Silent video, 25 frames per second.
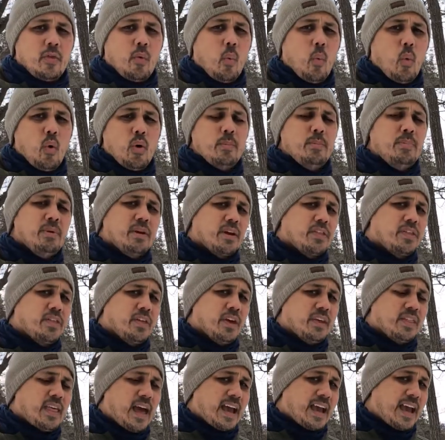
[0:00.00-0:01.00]
The one big
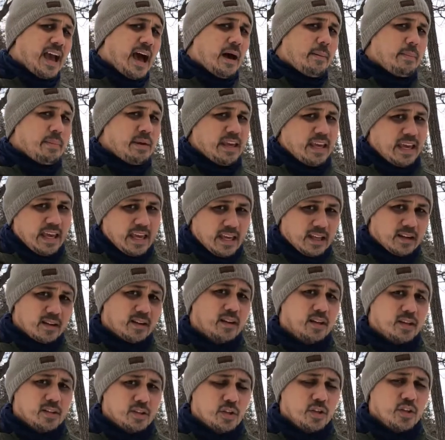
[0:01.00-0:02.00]
thing that got me
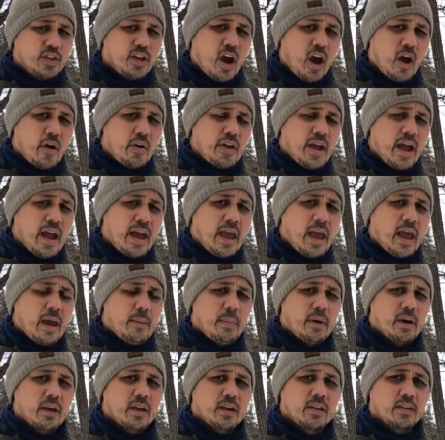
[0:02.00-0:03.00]
into the REI
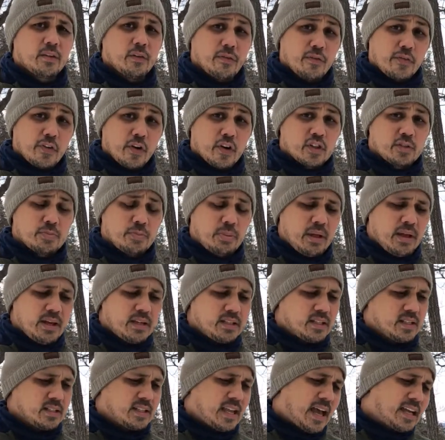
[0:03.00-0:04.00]
hammock in the first
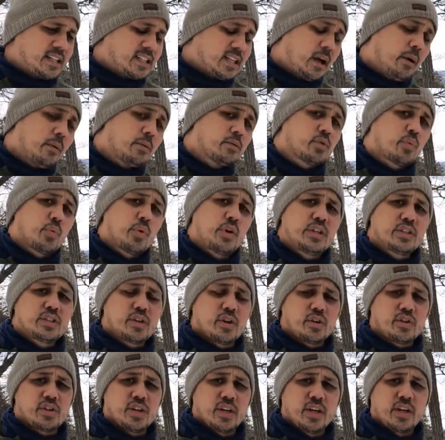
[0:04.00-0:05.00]
place is as I was
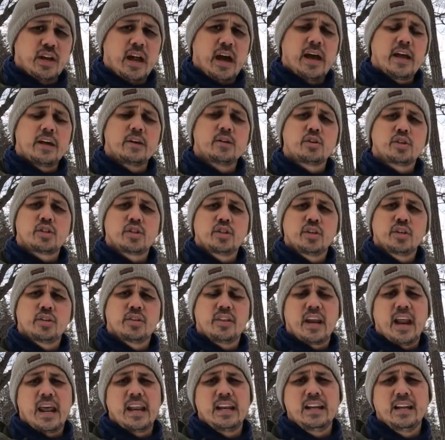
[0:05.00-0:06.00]
researching it, I
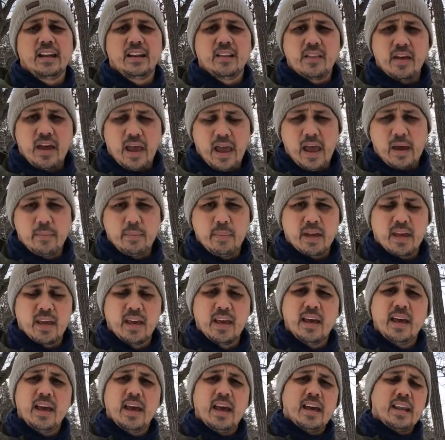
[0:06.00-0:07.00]
understood that I needed the hammock
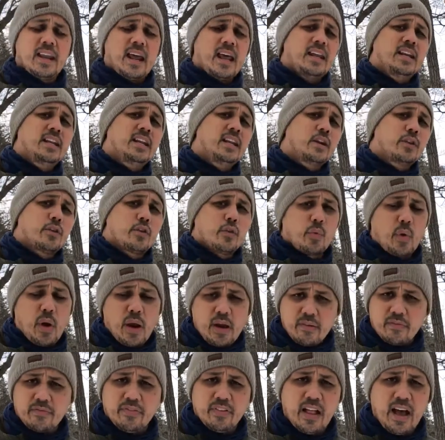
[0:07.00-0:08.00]
and I needed the
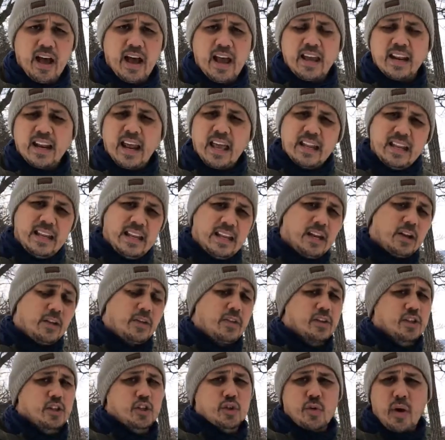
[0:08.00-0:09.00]
rain fly and I
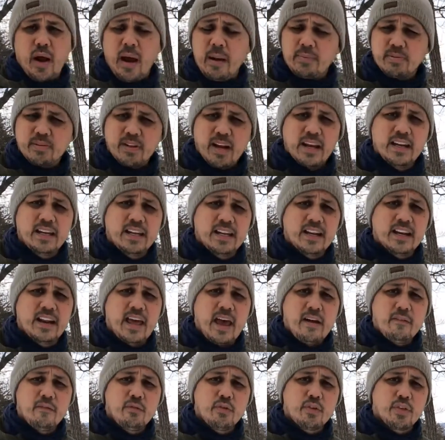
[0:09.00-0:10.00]
needed the straps and I
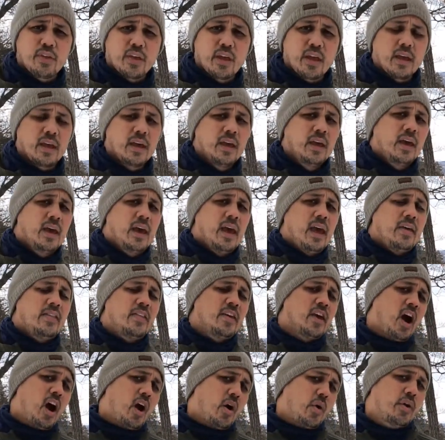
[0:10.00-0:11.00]
needed everything.
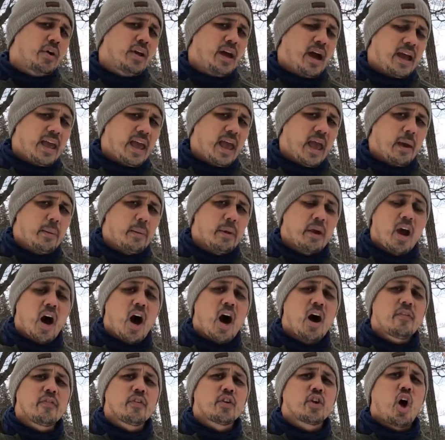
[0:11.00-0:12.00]
And the REI
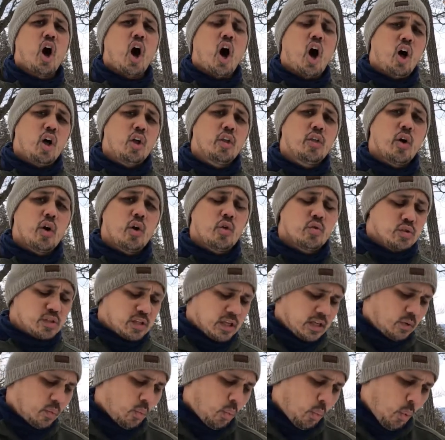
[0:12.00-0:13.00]
hammock offered all
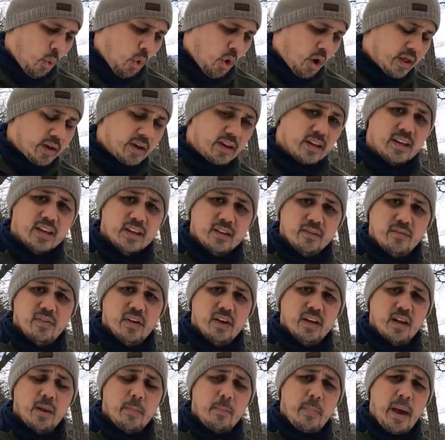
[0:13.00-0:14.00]
those in one
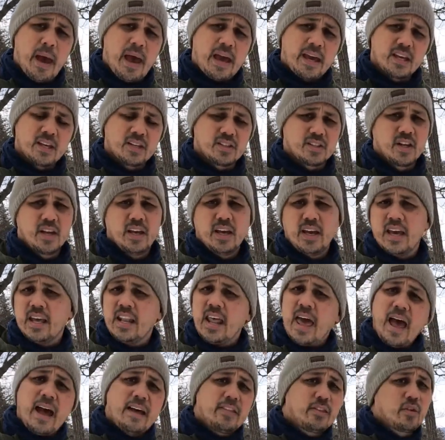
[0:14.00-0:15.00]
convenient package.
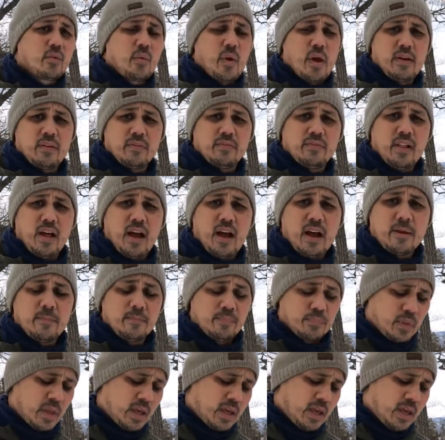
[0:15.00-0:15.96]
It had the rain fly,